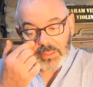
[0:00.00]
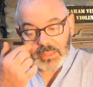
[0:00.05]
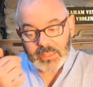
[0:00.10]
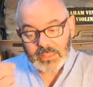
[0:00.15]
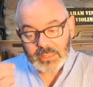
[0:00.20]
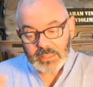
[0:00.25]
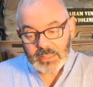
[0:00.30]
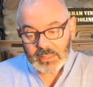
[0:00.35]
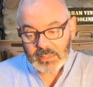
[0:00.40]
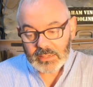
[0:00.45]

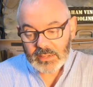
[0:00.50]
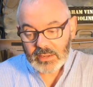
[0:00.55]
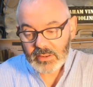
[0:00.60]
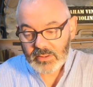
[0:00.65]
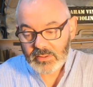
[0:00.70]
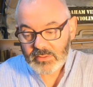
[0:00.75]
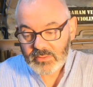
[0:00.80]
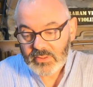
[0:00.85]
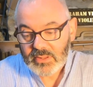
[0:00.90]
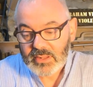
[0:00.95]

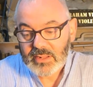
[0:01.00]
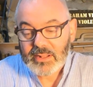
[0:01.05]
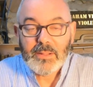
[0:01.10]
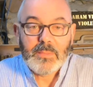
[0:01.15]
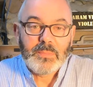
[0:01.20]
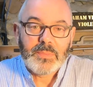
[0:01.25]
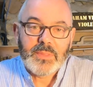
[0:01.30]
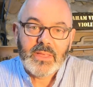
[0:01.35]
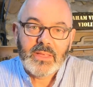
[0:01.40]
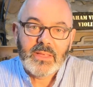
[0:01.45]
And
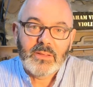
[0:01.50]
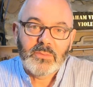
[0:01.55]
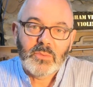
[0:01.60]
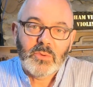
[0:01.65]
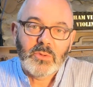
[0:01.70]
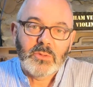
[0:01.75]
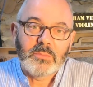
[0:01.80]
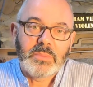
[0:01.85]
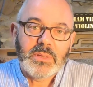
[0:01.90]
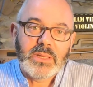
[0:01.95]
it
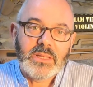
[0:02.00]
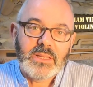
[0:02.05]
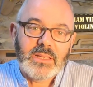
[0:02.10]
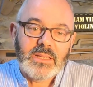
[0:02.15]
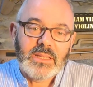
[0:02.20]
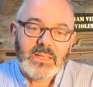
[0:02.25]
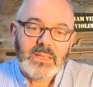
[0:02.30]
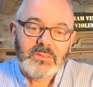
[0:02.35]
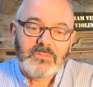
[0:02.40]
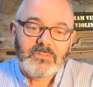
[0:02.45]
will
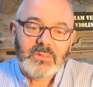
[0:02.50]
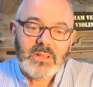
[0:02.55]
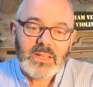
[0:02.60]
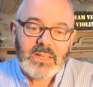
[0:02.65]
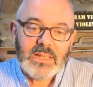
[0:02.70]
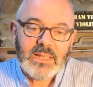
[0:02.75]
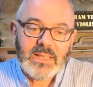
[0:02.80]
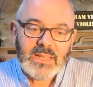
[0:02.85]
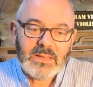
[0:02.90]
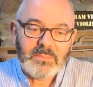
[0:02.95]
be
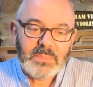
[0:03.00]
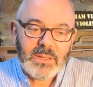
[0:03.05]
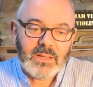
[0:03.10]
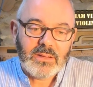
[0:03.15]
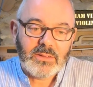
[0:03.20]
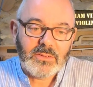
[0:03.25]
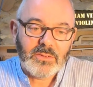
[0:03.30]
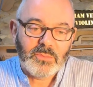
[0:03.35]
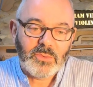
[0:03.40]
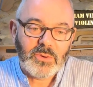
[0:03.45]
really
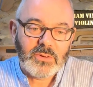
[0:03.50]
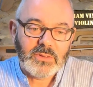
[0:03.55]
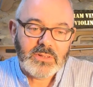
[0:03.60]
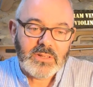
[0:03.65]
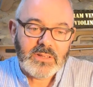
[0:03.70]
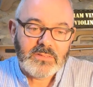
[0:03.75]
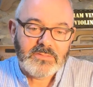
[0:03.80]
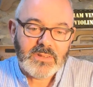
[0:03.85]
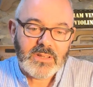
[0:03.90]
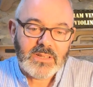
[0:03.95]
about what
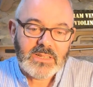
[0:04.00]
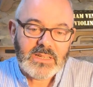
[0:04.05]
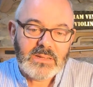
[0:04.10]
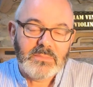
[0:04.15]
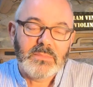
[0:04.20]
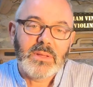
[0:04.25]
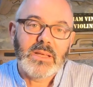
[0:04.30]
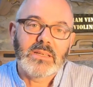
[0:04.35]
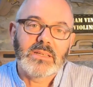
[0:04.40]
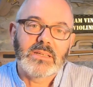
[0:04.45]
a violin
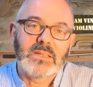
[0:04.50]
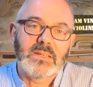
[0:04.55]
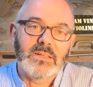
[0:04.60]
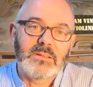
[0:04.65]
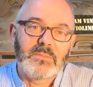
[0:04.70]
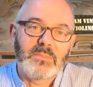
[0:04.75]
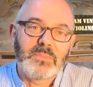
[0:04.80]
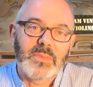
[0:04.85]
maker